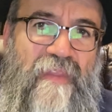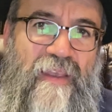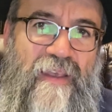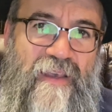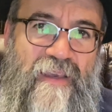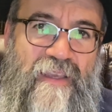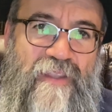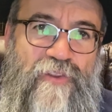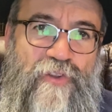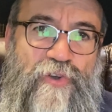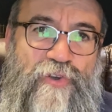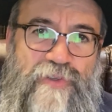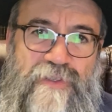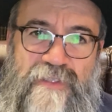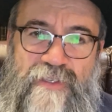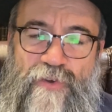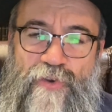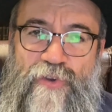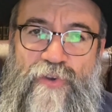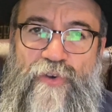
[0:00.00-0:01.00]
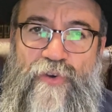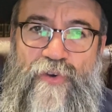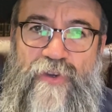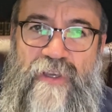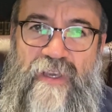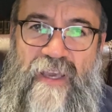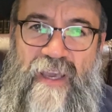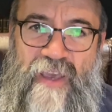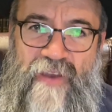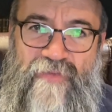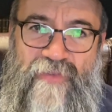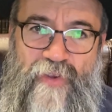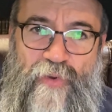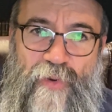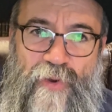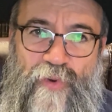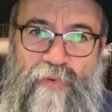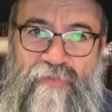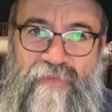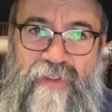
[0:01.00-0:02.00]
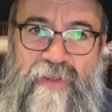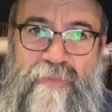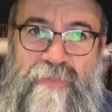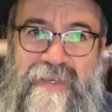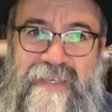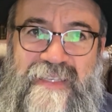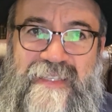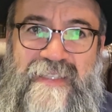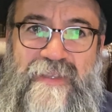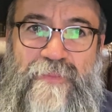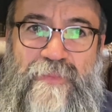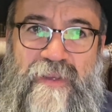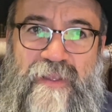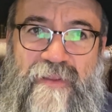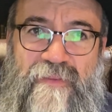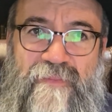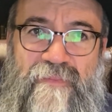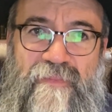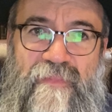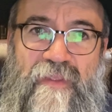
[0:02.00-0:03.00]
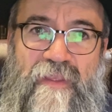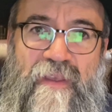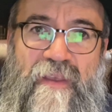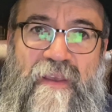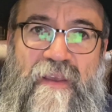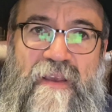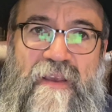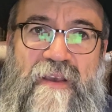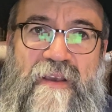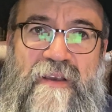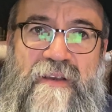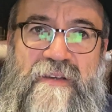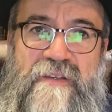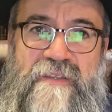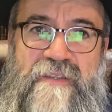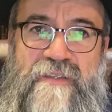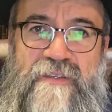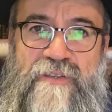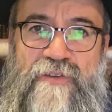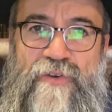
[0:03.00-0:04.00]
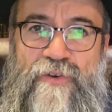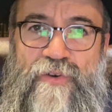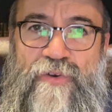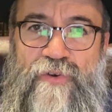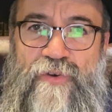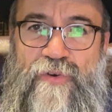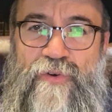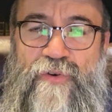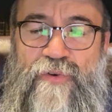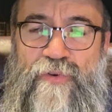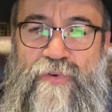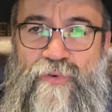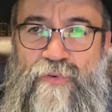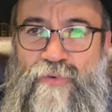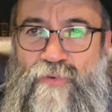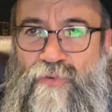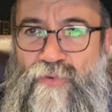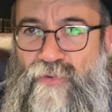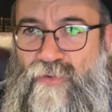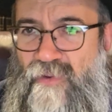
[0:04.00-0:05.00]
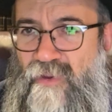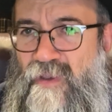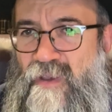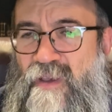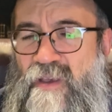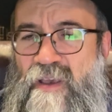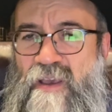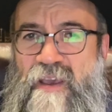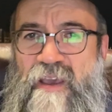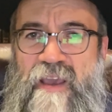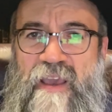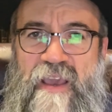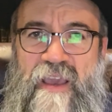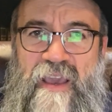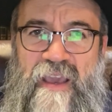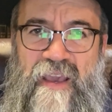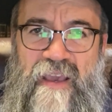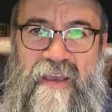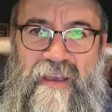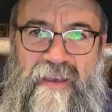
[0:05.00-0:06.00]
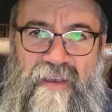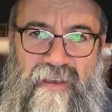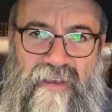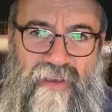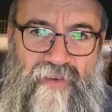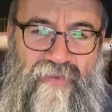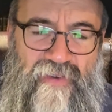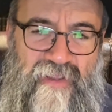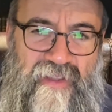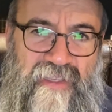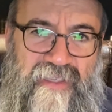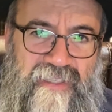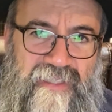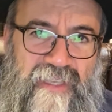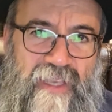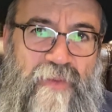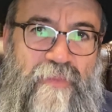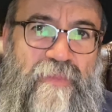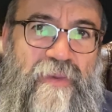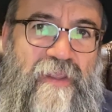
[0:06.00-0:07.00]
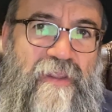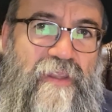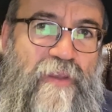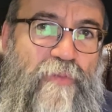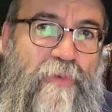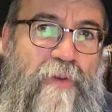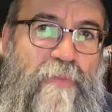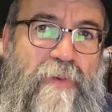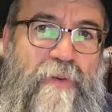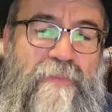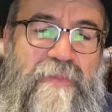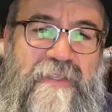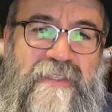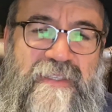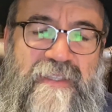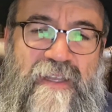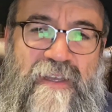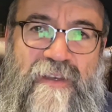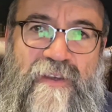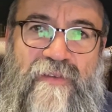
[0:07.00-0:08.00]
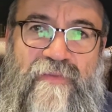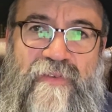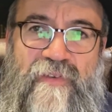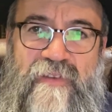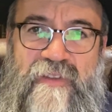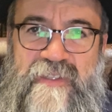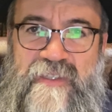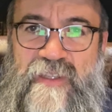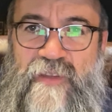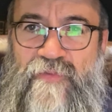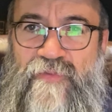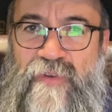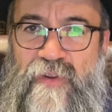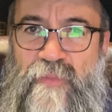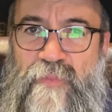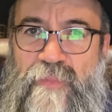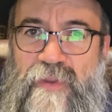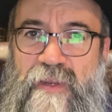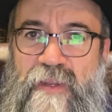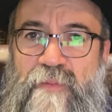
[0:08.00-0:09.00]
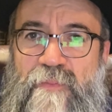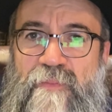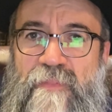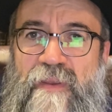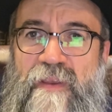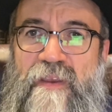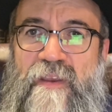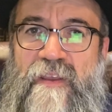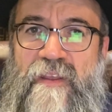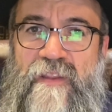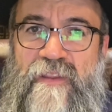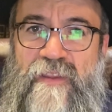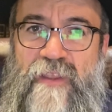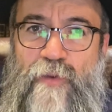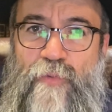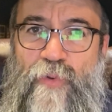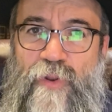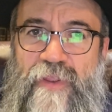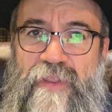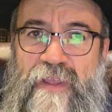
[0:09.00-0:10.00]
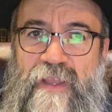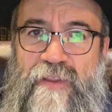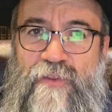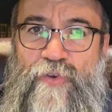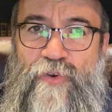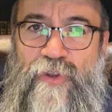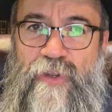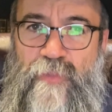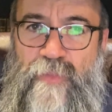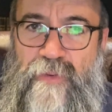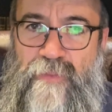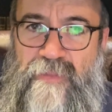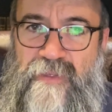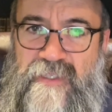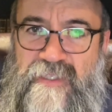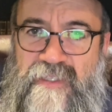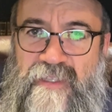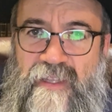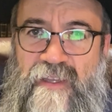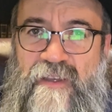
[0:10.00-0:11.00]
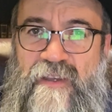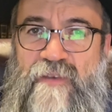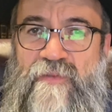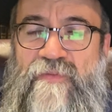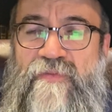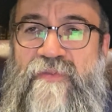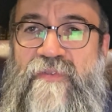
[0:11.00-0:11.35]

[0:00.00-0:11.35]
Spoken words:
chitos, every one of them is a min. So if it is same min, they will be mitztaref. If it's different minim, they will not gonna be mitztaref.